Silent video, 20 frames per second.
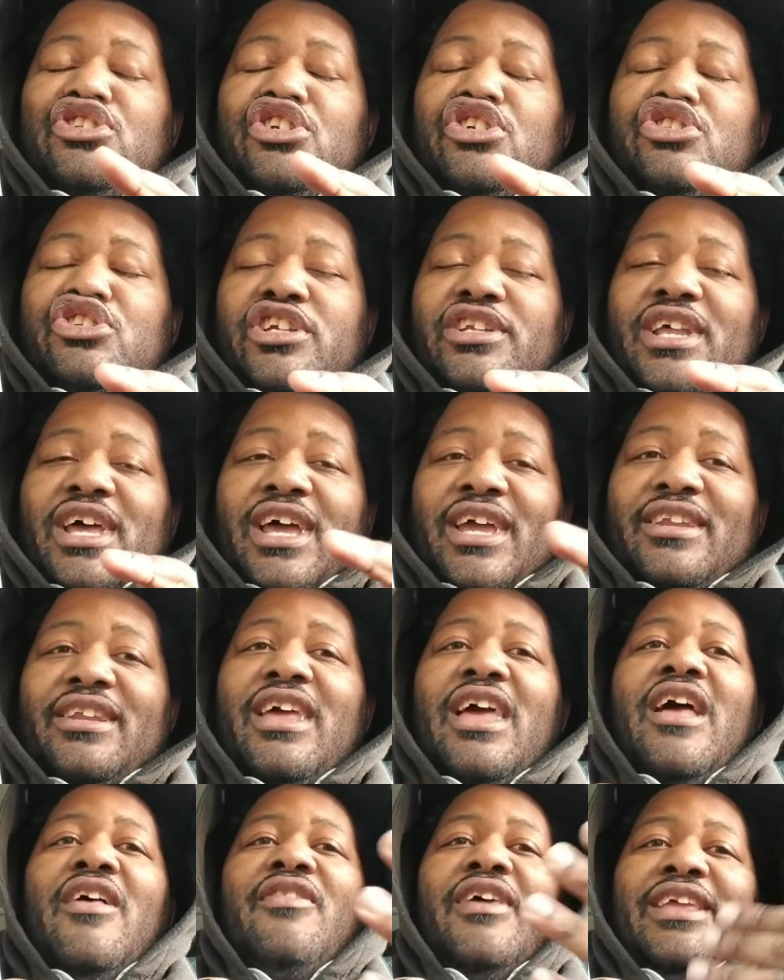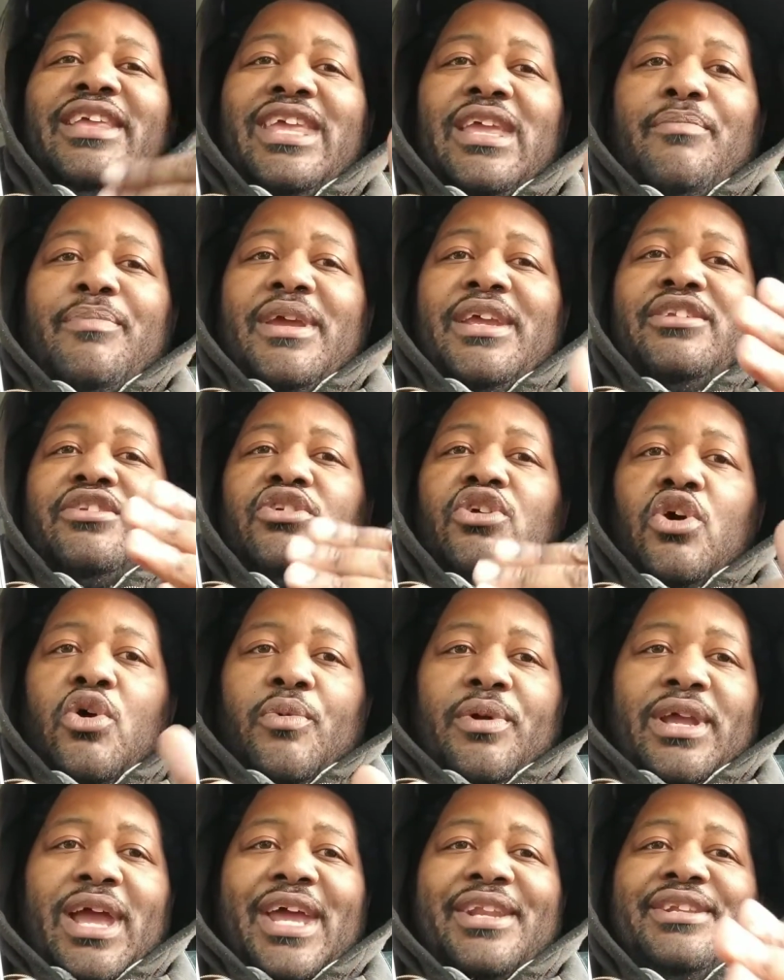G9, they keep it
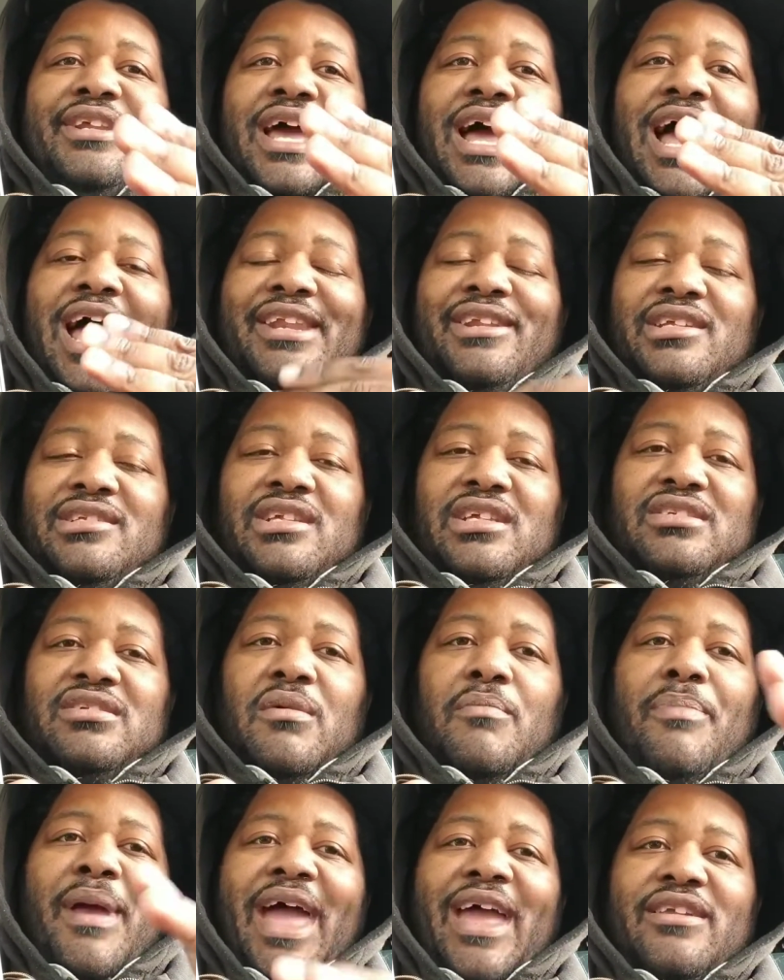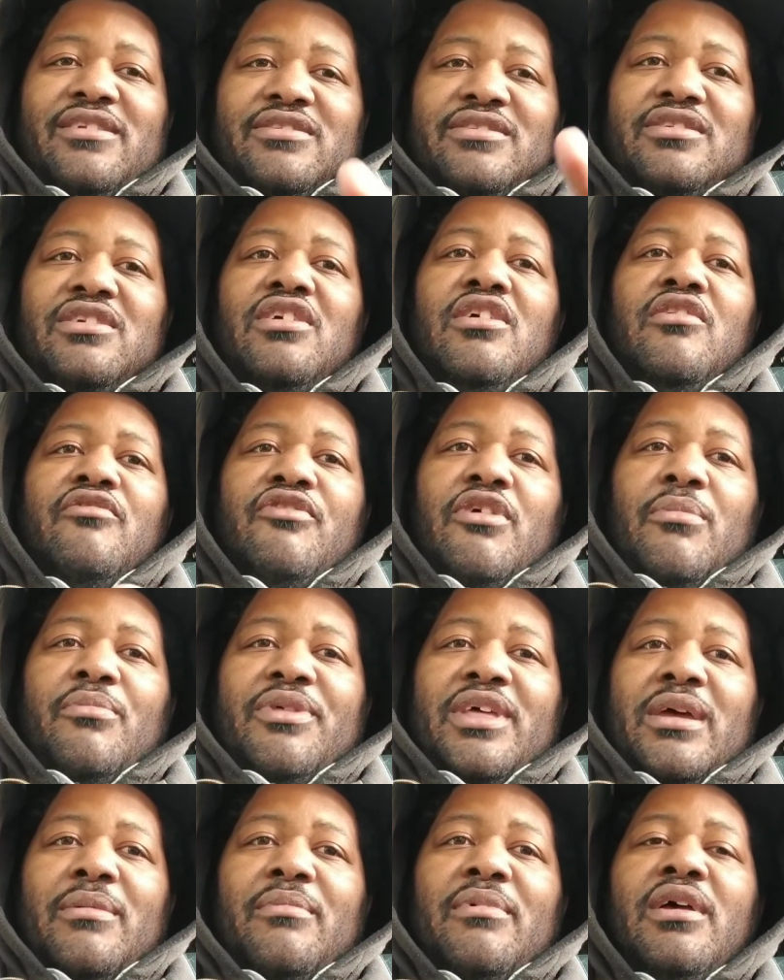going. I did see some patents from
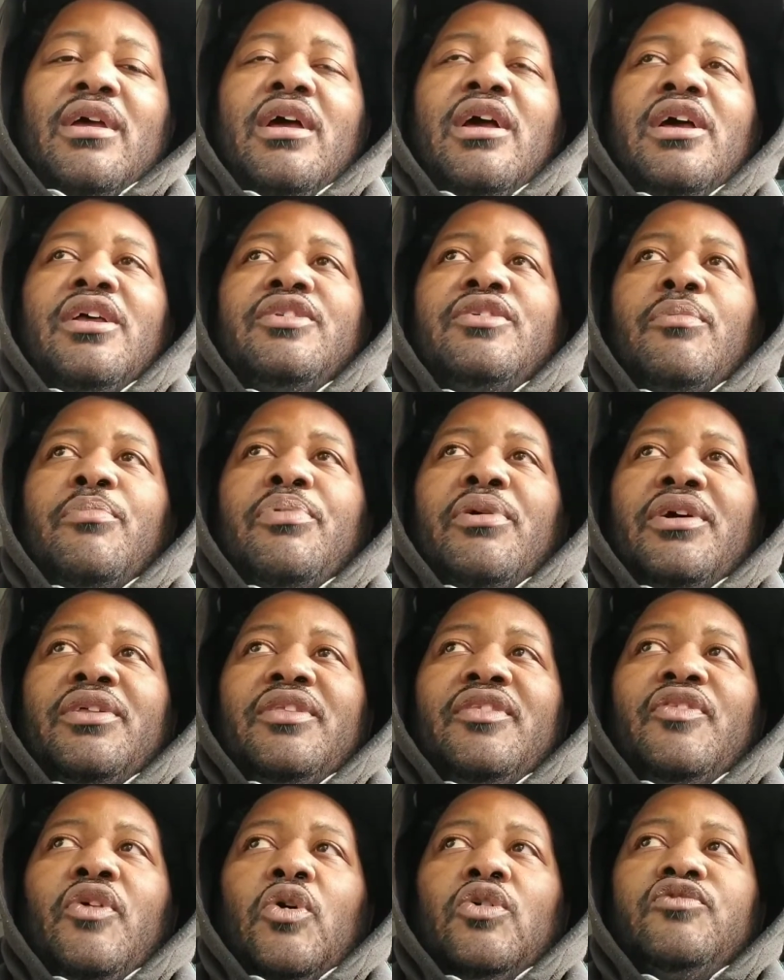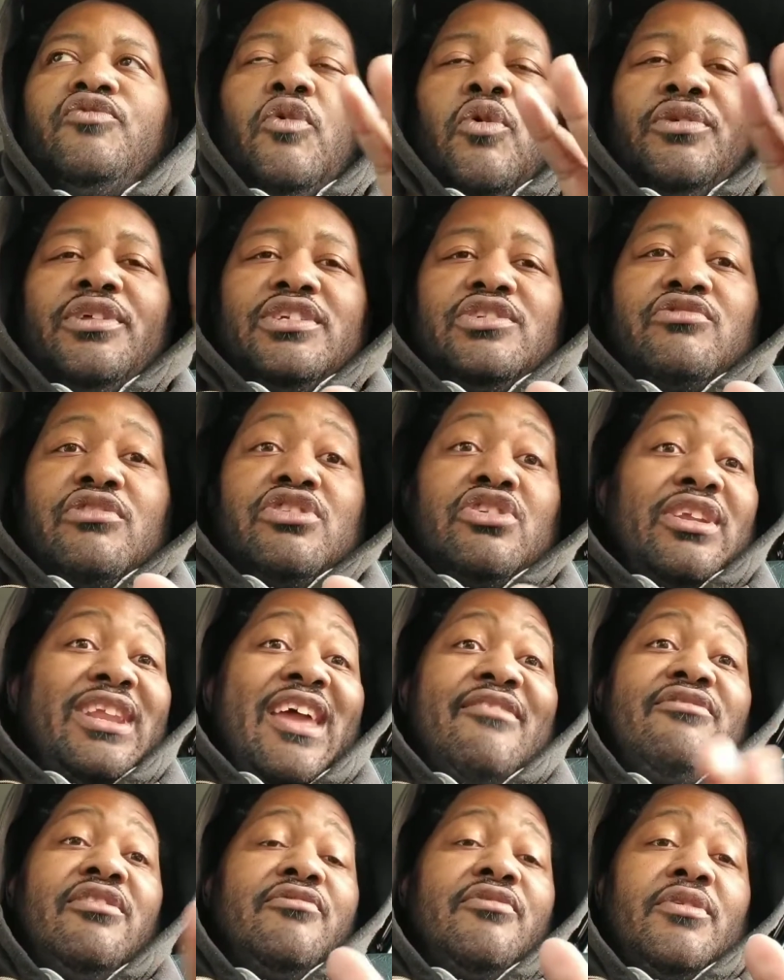them to put those folding screens on
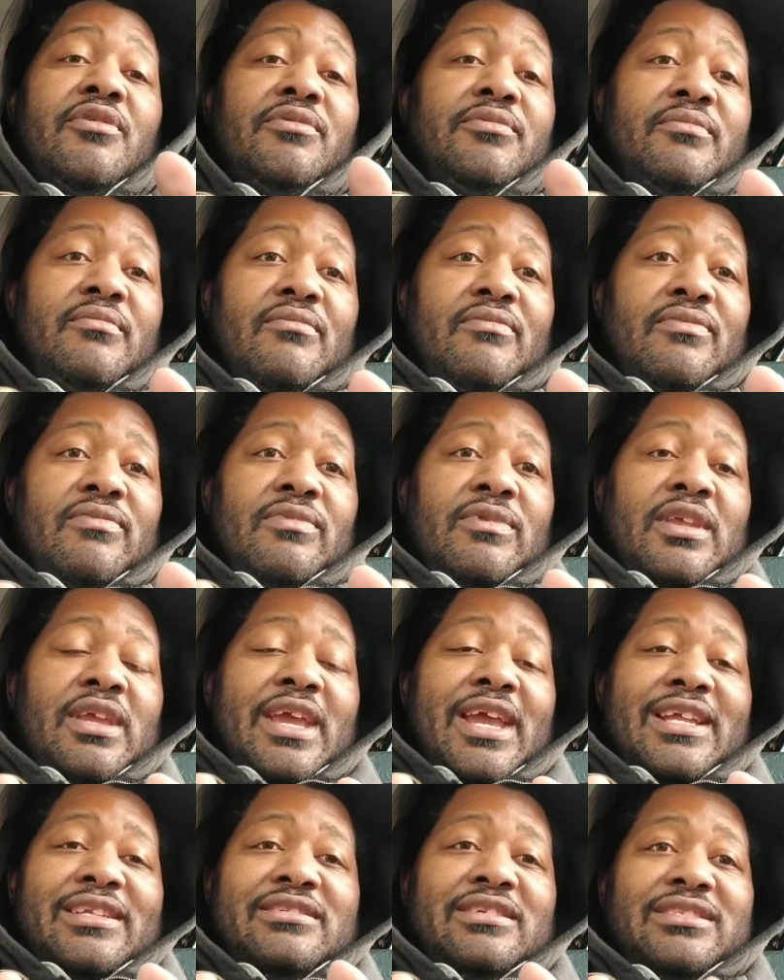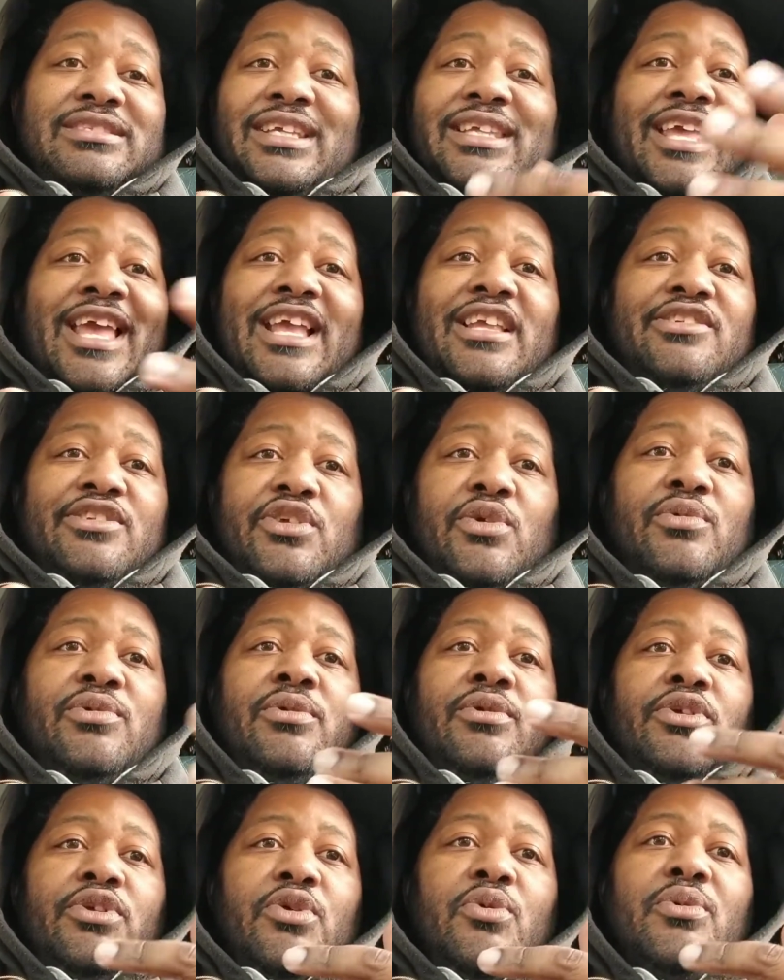every phone. It's just a case
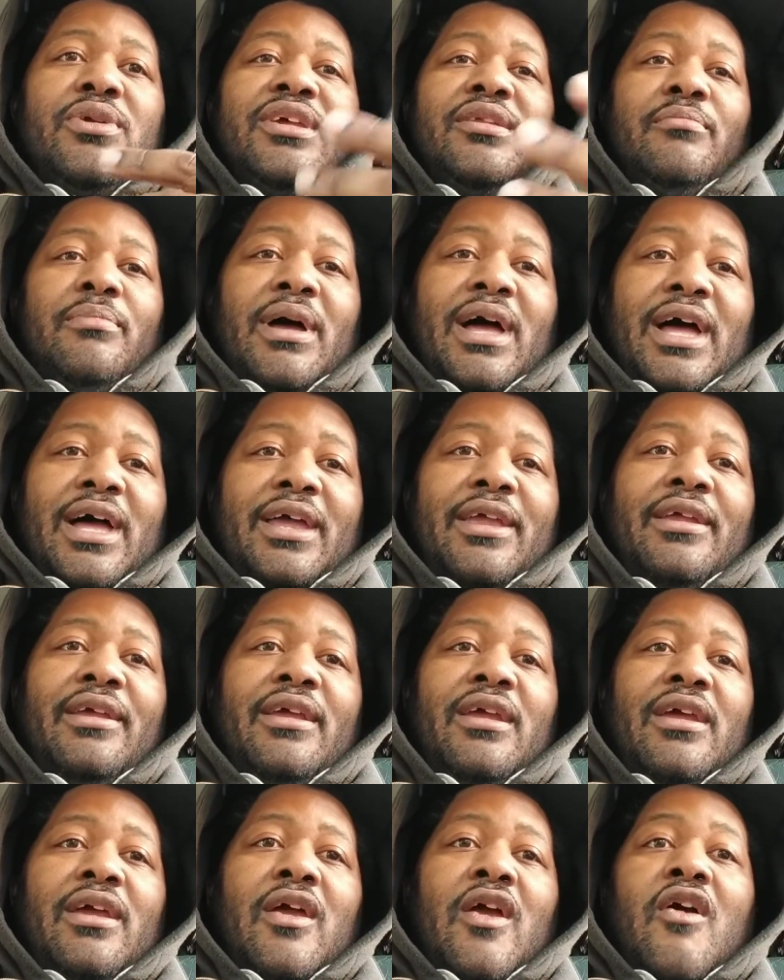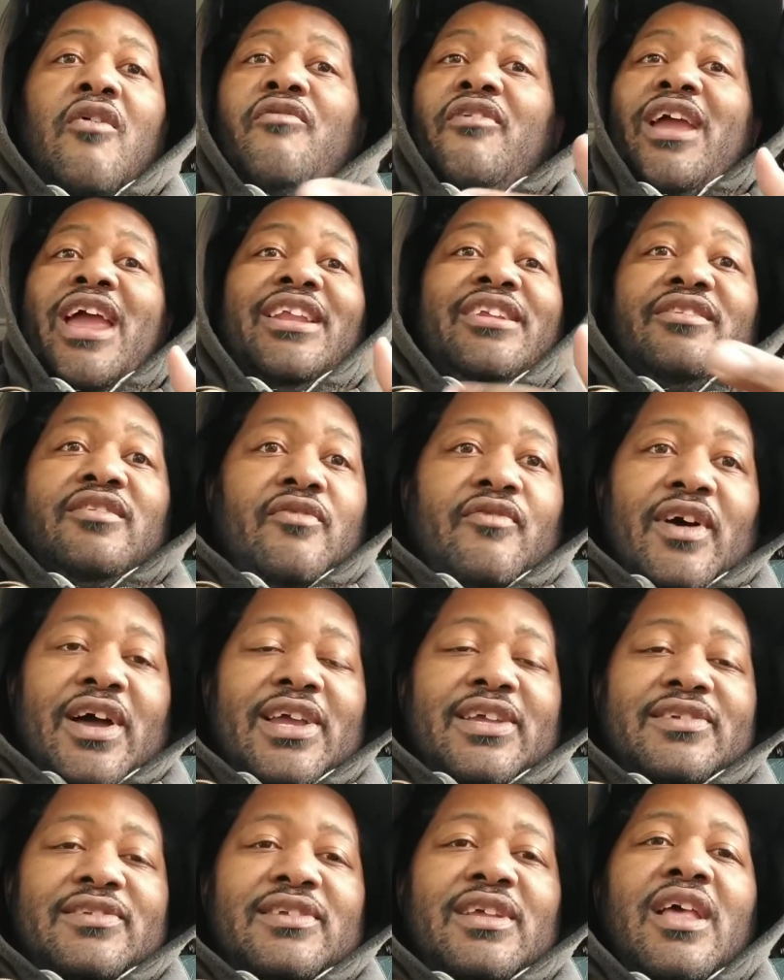you can buy for any
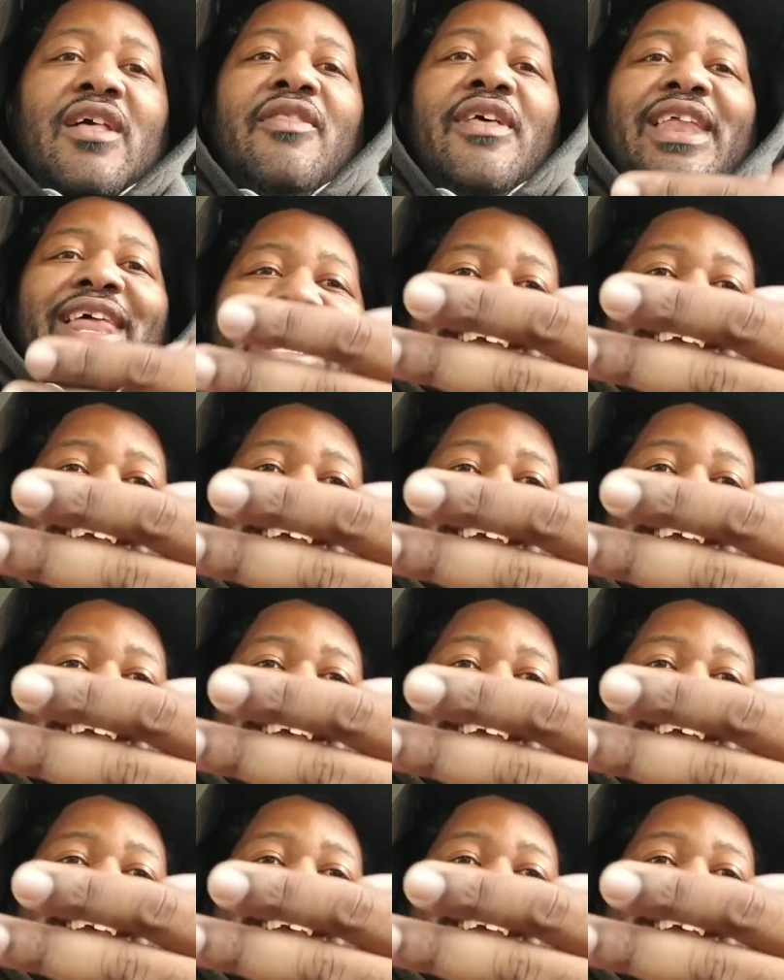device that